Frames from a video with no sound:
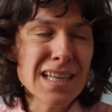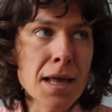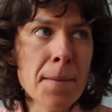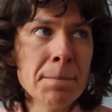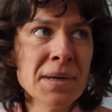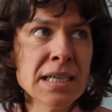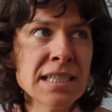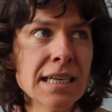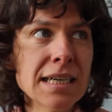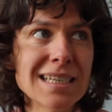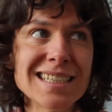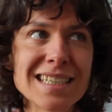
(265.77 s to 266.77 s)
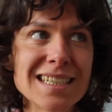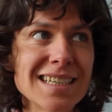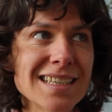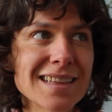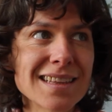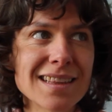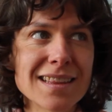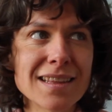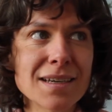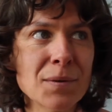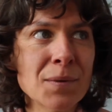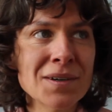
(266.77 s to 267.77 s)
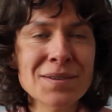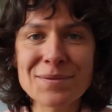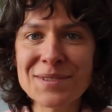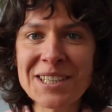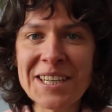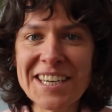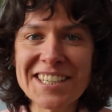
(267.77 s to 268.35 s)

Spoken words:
But there weren't really